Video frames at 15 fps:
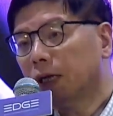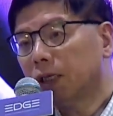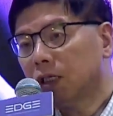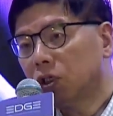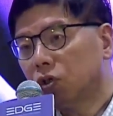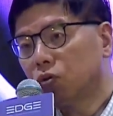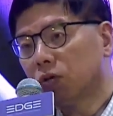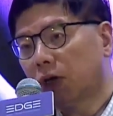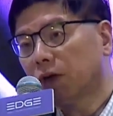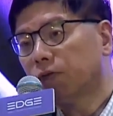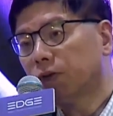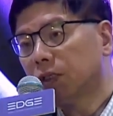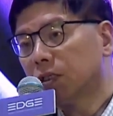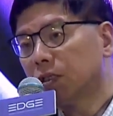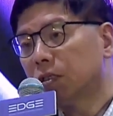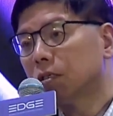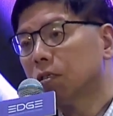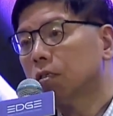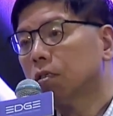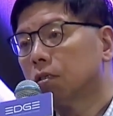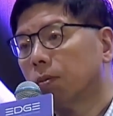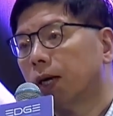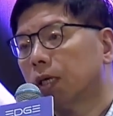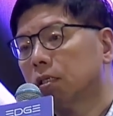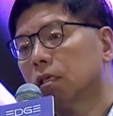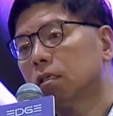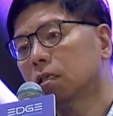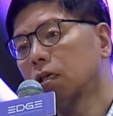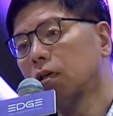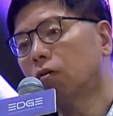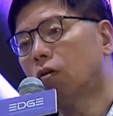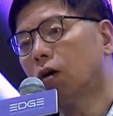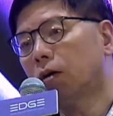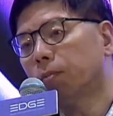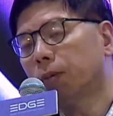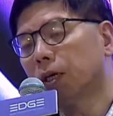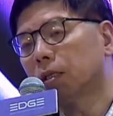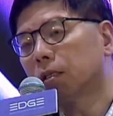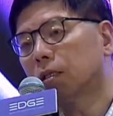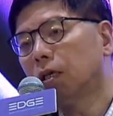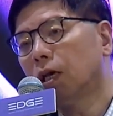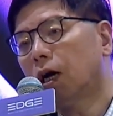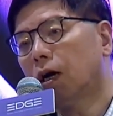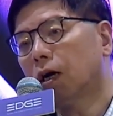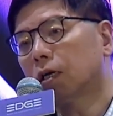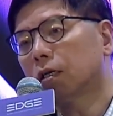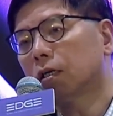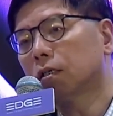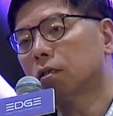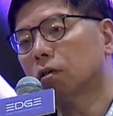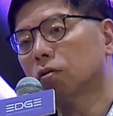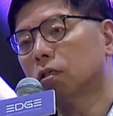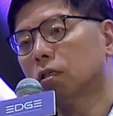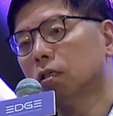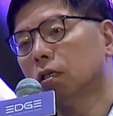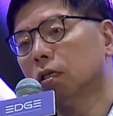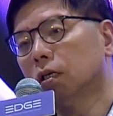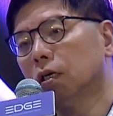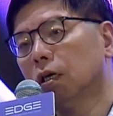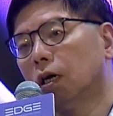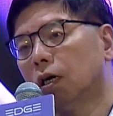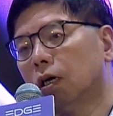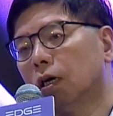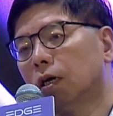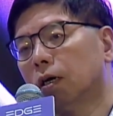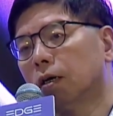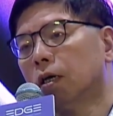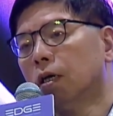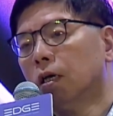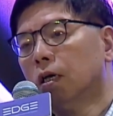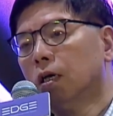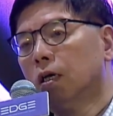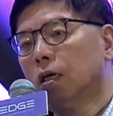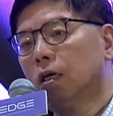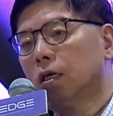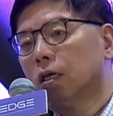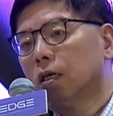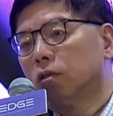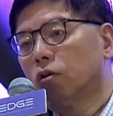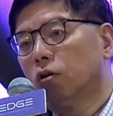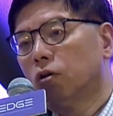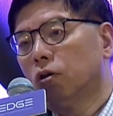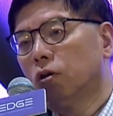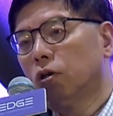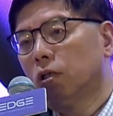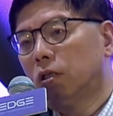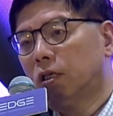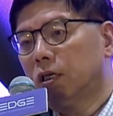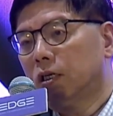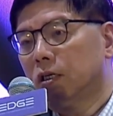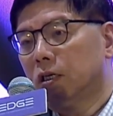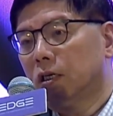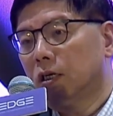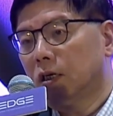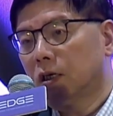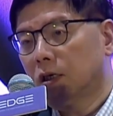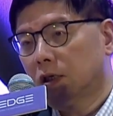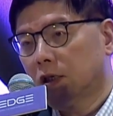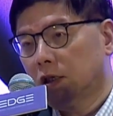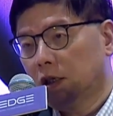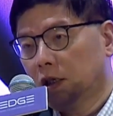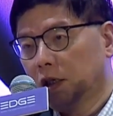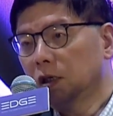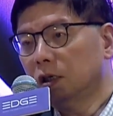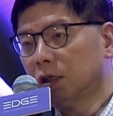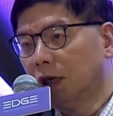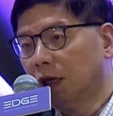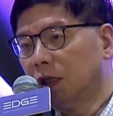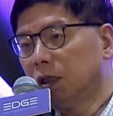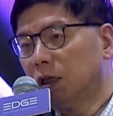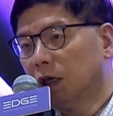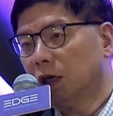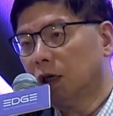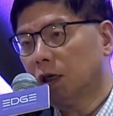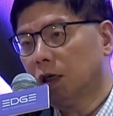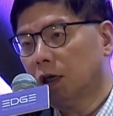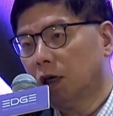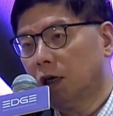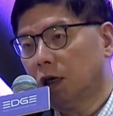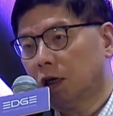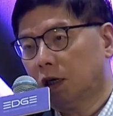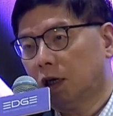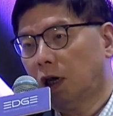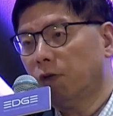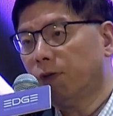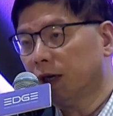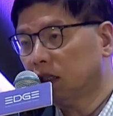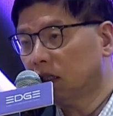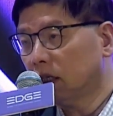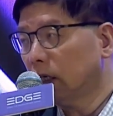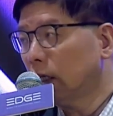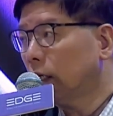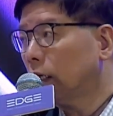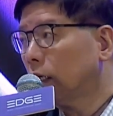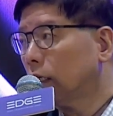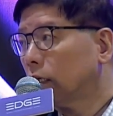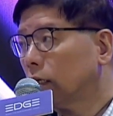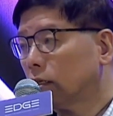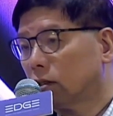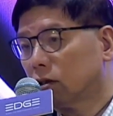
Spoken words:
We have talked about the analytics on the blockchain, including utilization of AI technology. So this is one aspect.